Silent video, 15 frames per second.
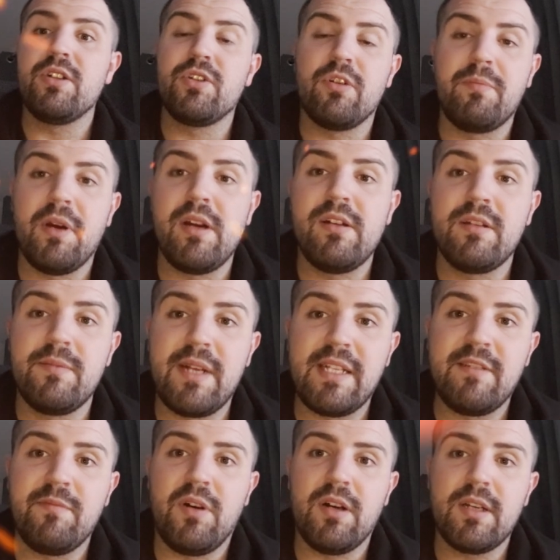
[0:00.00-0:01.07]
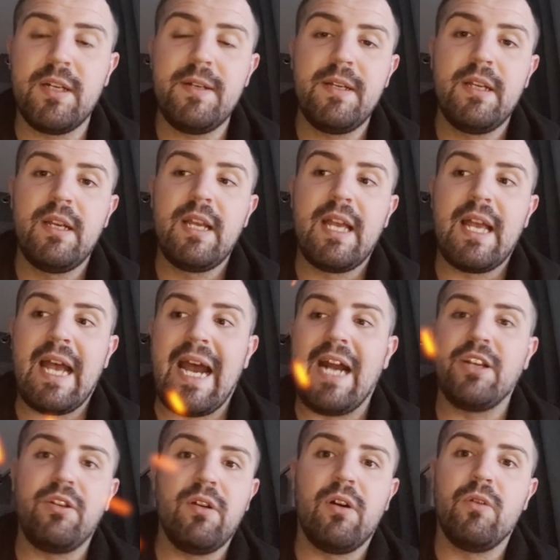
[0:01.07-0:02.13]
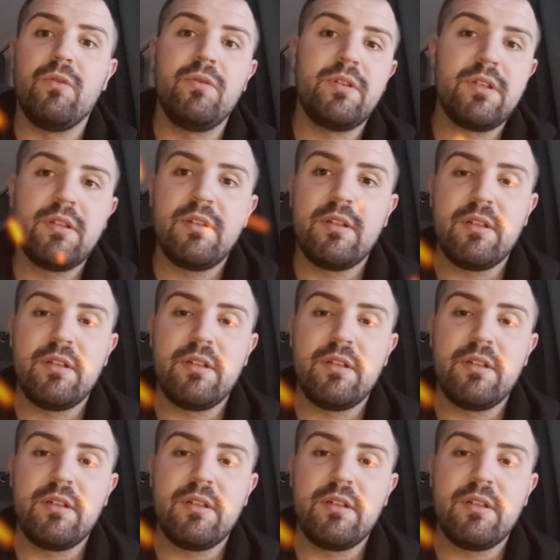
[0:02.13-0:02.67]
your opponent's objective marker, and you hold